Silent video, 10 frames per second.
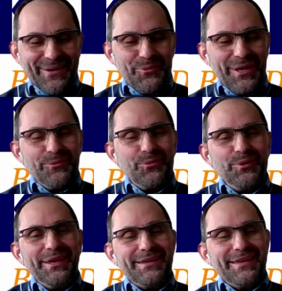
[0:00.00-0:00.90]

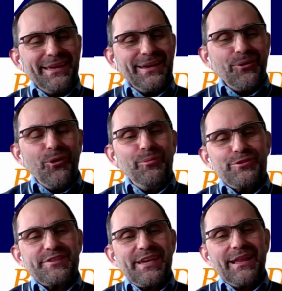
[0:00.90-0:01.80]
we
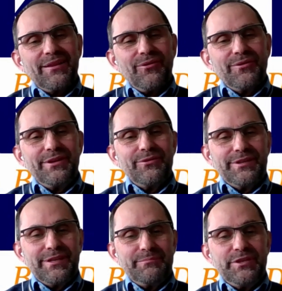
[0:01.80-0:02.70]
almost sell only
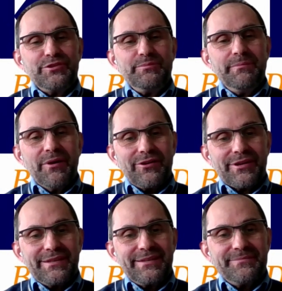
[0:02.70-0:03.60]
on the B2B
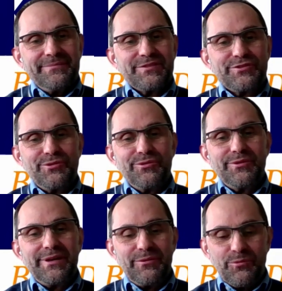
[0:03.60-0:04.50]
market. So
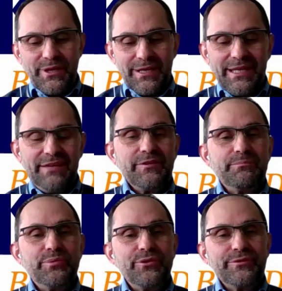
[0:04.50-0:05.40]
we leave the
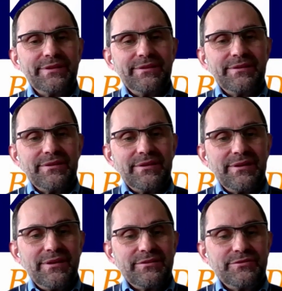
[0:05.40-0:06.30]
burden
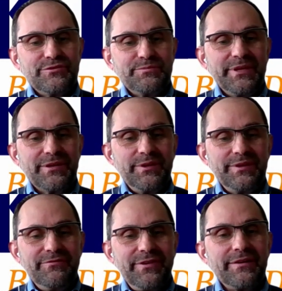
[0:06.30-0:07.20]
to speak
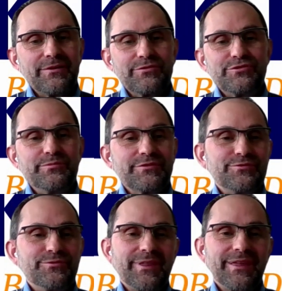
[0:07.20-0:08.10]
with final consumers
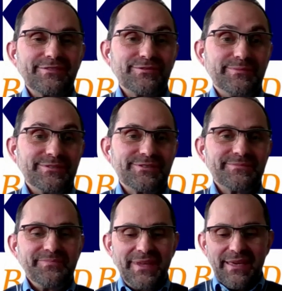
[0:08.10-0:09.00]
to our customers.
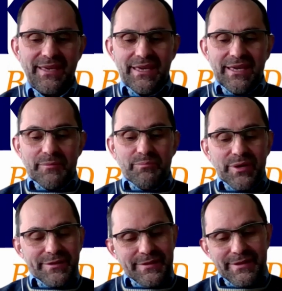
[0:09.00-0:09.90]

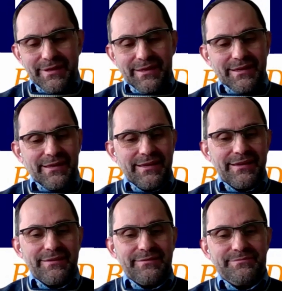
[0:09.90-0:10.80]
But
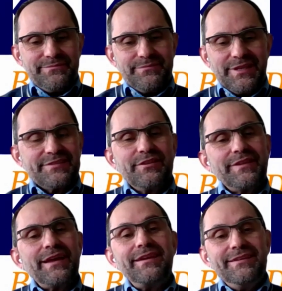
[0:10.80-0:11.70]
it's not
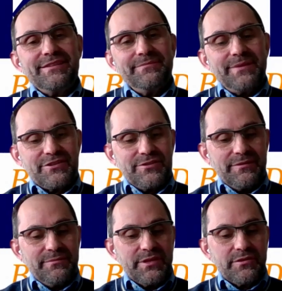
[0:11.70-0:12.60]
that easy,
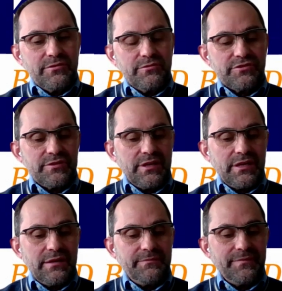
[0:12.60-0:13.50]
actually, because
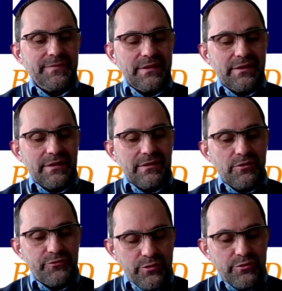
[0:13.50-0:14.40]

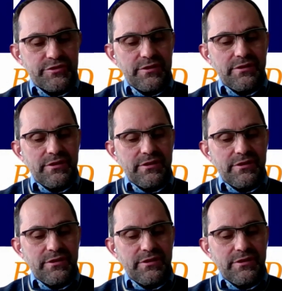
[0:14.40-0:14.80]
of course,